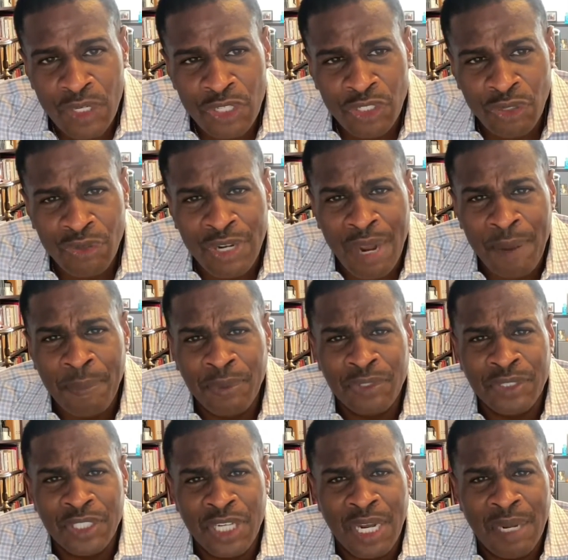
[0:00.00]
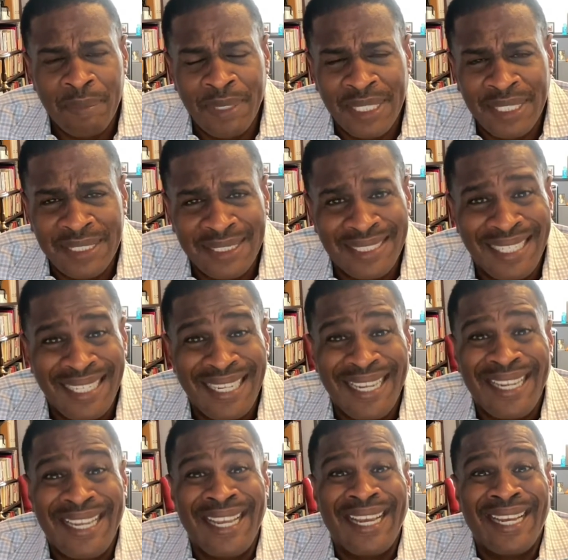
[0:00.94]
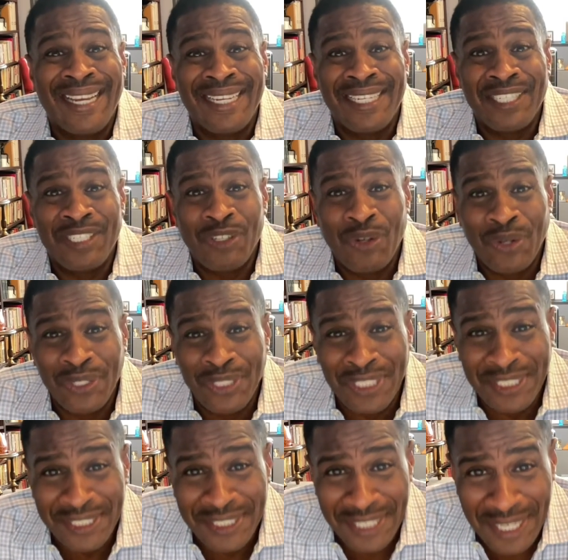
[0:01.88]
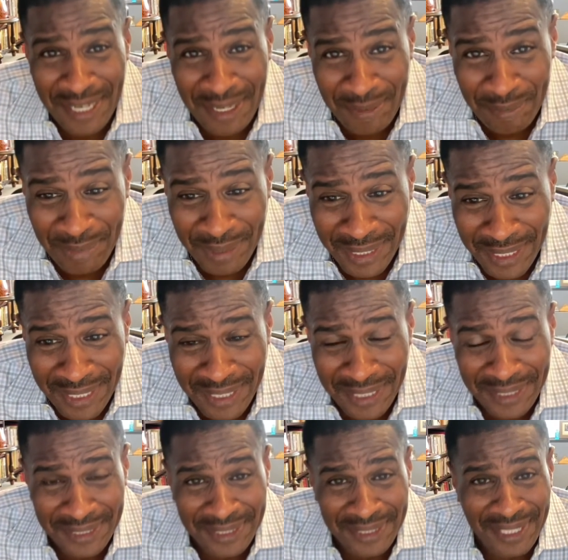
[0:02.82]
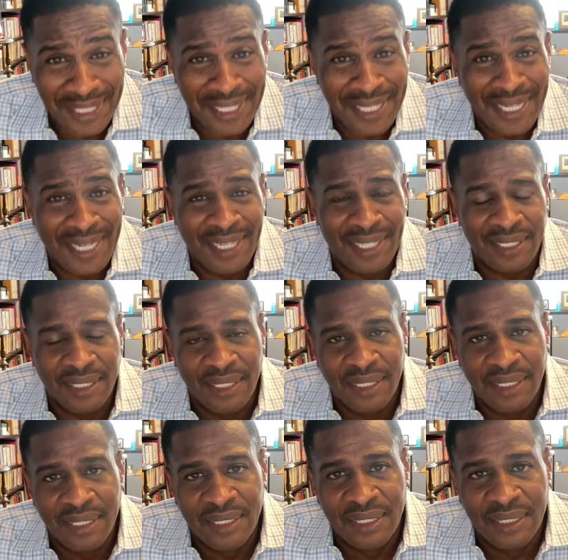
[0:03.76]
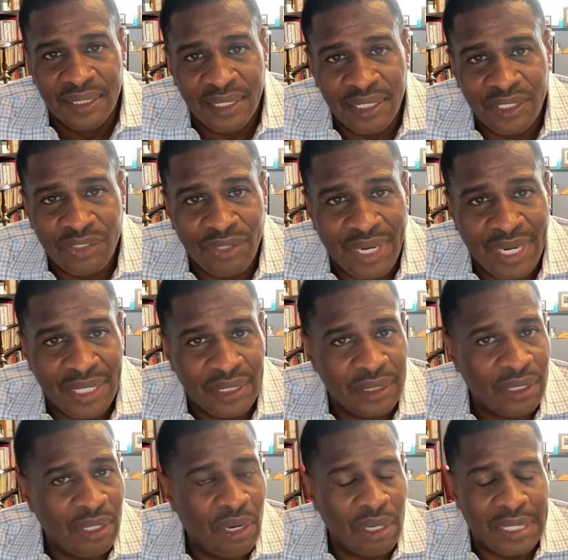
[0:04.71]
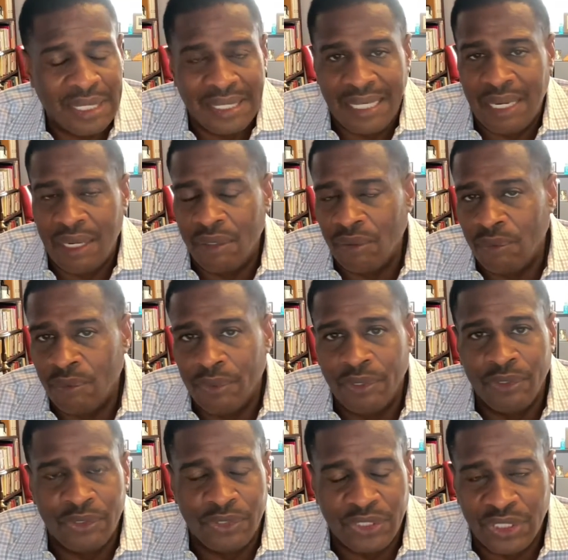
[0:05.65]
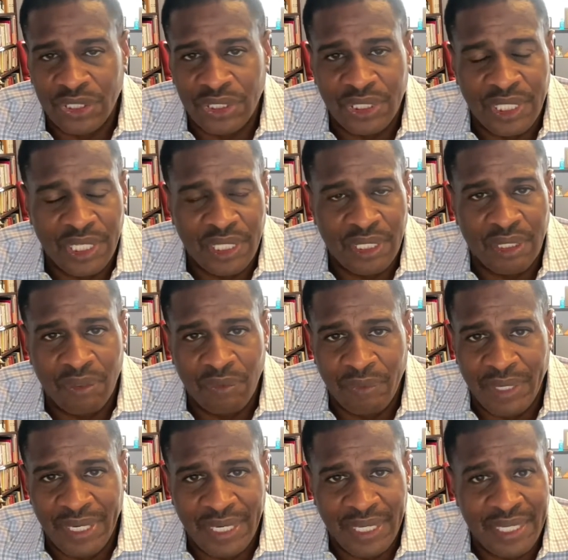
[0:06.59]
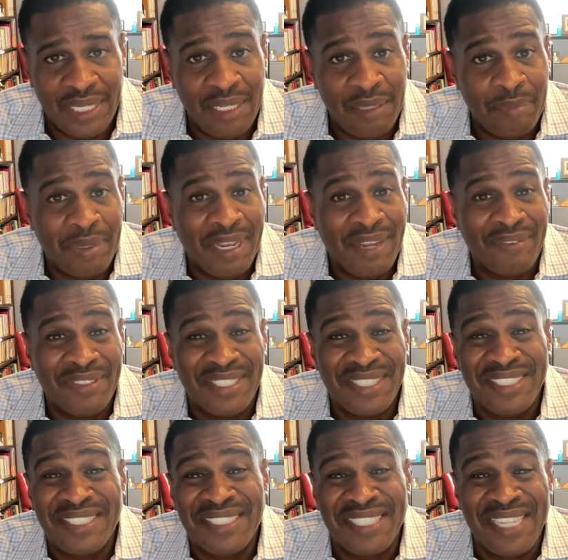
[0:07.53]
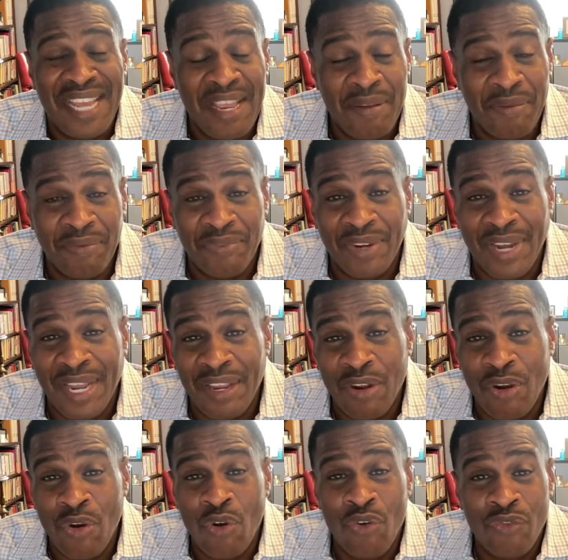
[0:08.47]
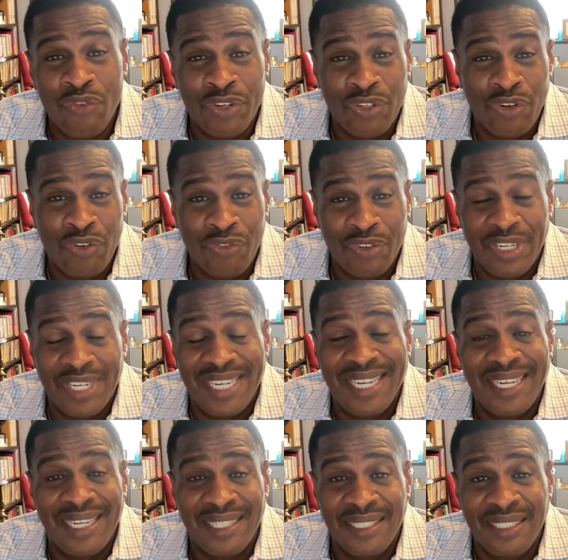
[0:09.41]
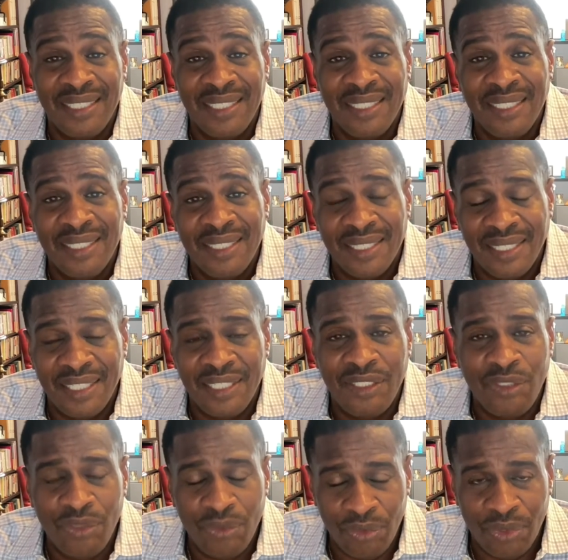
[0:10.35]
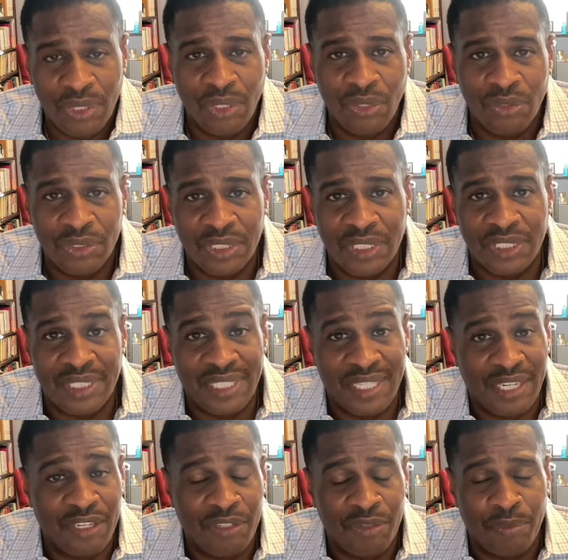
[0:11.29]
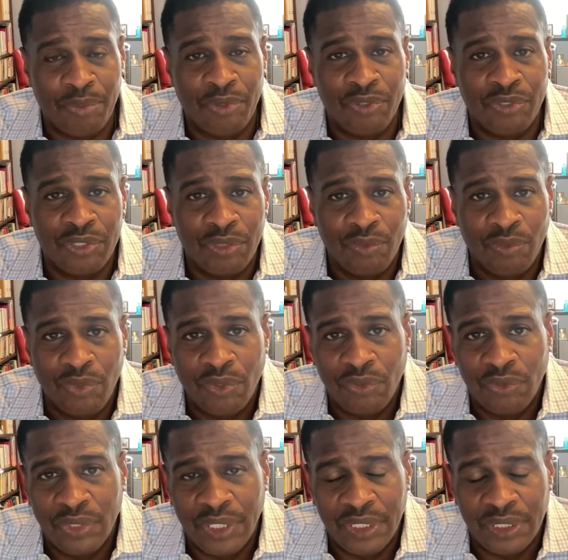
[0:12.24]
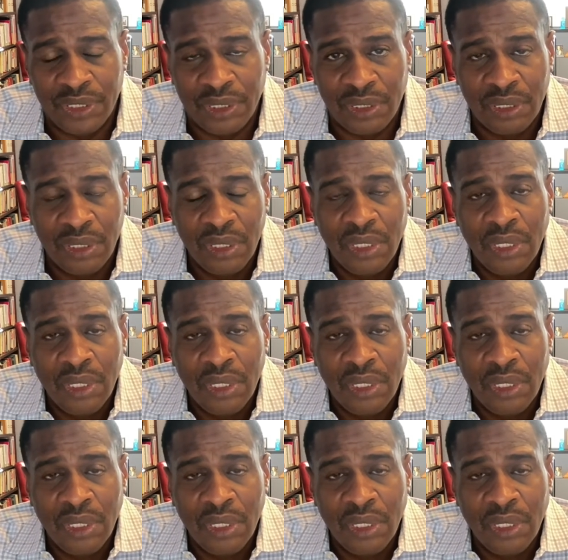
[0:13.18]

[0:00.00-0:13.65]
So couples will come in and say they can't get on the same page. They try and talk it out. Words just get in the way. They keep having the same fight over and over again in new clothes because the other person won't listen.